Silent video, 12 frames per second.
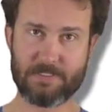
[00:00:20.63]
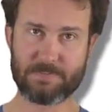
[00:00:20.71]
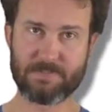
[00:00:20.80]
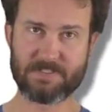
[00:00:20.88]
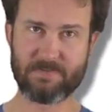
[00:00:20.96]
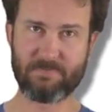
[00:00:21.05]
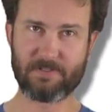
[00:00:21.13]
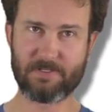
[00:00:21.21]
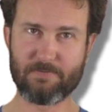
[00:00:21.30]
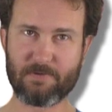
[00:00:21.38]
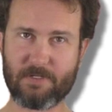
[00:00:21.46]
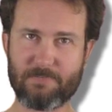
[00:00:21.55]

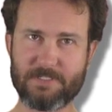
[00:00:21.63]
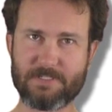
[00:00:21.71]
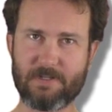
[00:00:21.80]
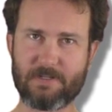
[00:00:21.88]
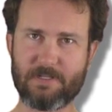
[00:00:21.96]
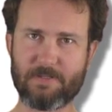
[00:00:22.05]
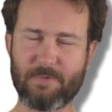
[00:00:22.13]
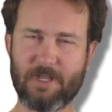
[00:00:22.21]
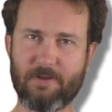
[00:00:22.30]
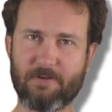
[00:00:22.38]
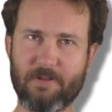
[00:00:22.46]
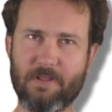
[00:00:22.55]
Specifically, we're going to be talking
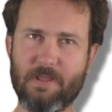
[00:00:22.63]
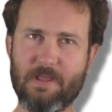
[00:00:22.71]
about